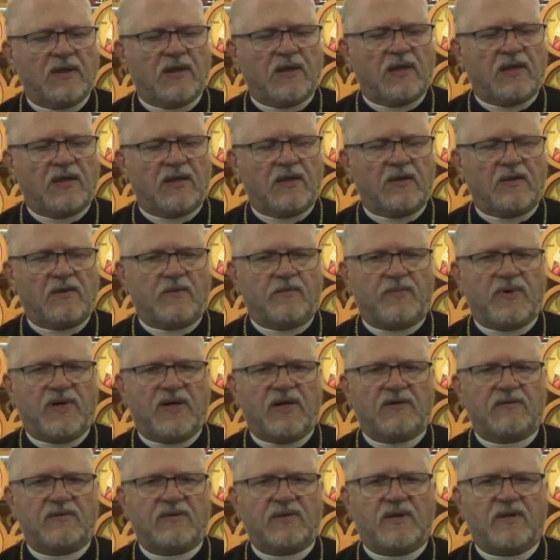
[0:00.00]

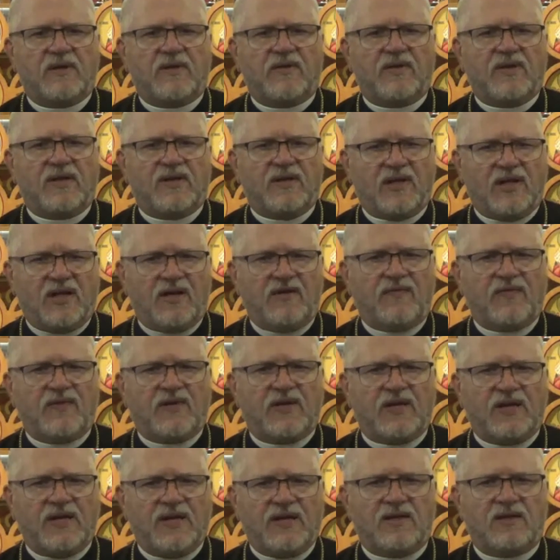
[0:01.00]
but the
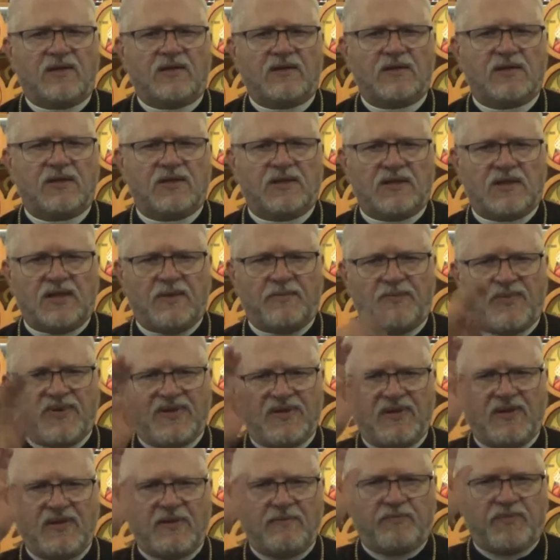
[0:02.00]
Love Canal up
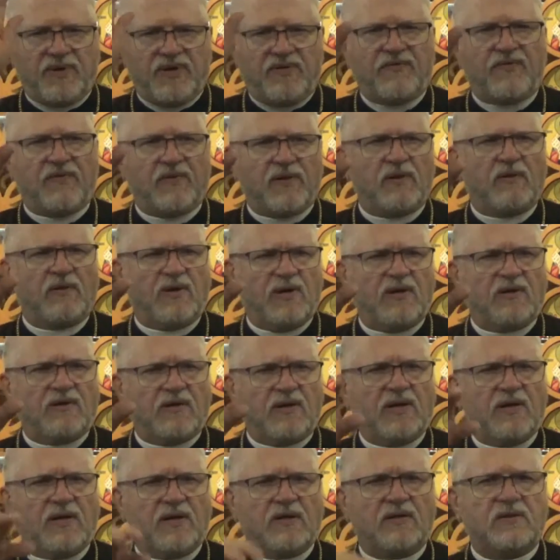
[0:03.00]
in the Buffalo
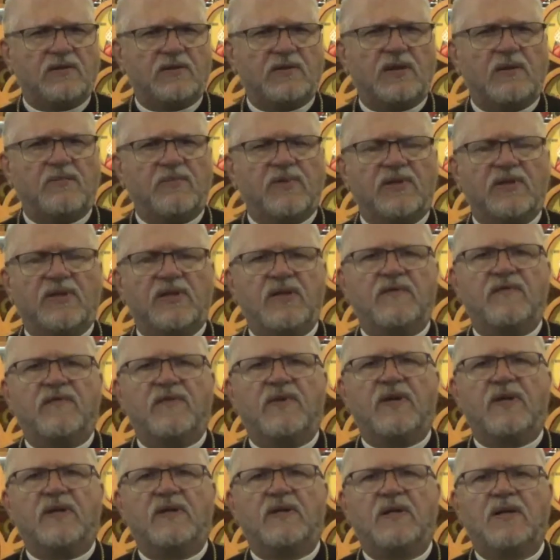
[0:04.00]
area, I
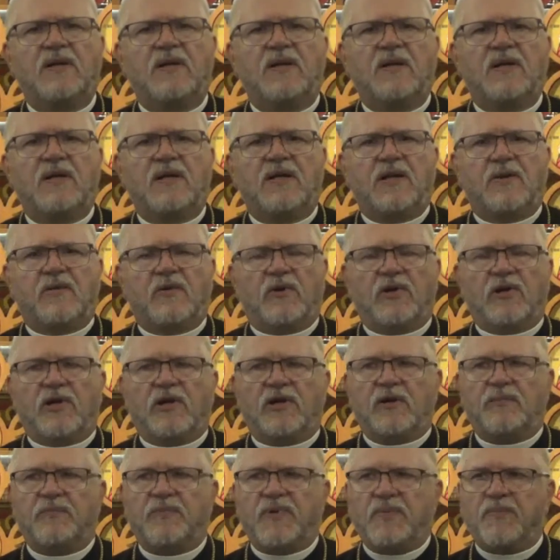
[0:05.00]
believe, that there were a
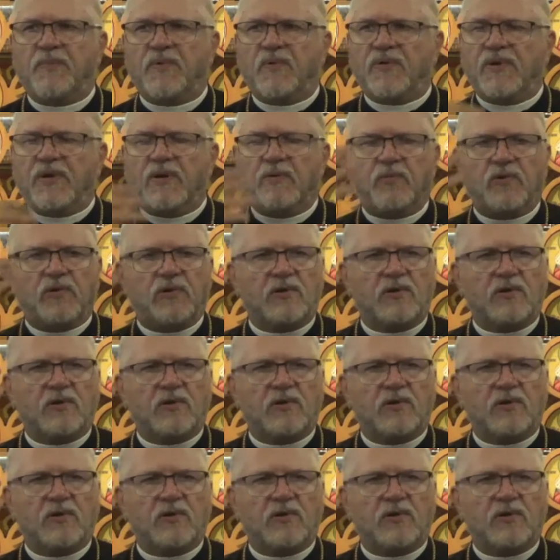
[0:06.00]
lot of people that